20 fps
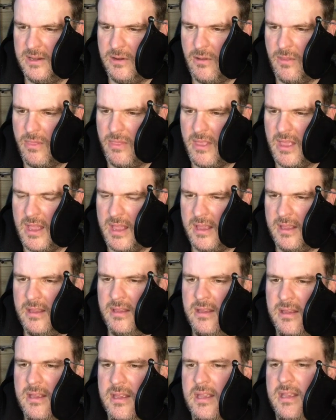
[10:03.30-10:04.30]
on that
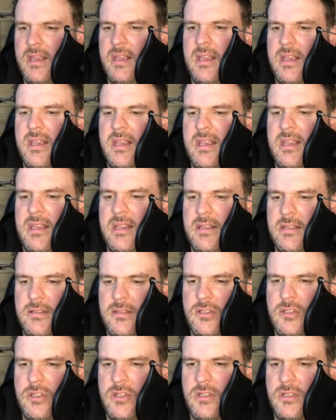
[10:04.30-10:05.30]

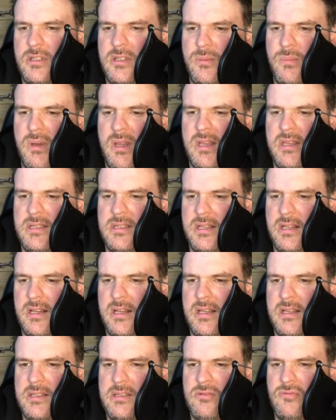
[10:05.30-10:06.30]
is just amazing.
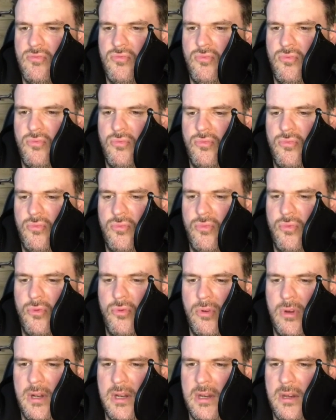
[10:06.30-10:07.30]
That's
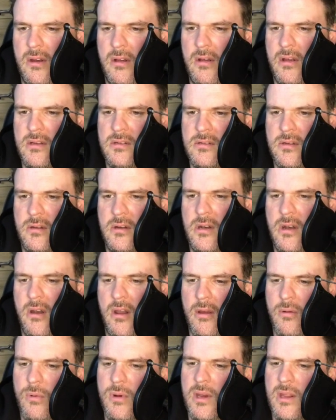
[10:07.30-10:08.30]
really nice. I'd
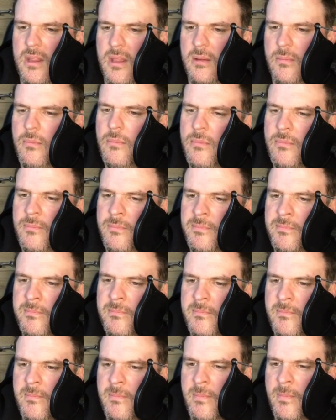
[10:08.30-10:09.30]
like one of them.
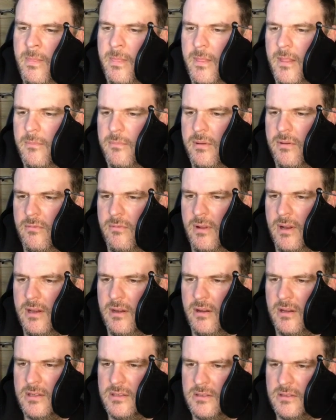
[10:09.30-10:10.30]
Be really
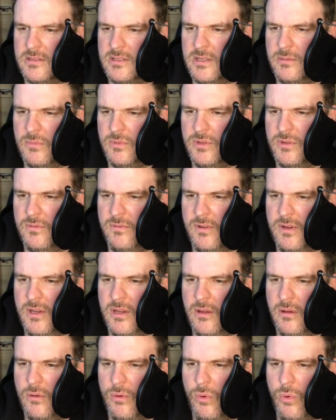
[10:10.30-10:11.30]
nice. Someone's
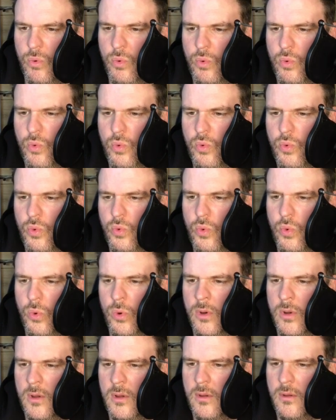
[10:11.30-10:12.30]
video. Oh,
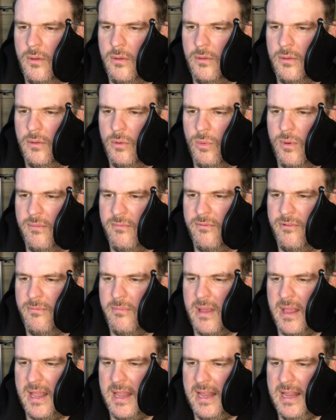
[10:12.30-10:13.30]
the one
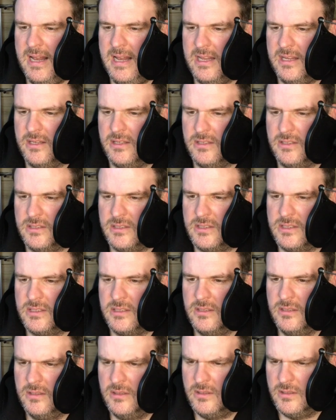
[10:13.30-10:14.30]
from
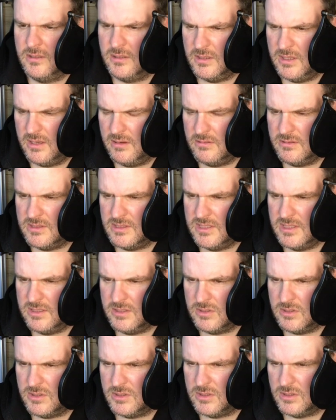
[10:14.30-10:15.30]
Aliens. Now, is
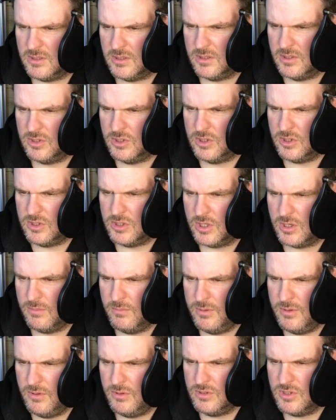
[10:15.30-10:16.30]
this just a
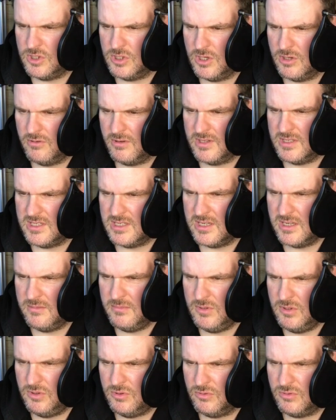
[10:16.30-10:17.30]
computer generated
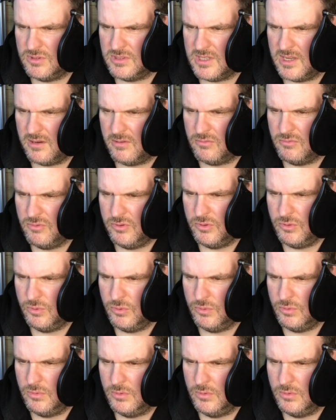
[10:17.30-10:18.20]
image, or is that a real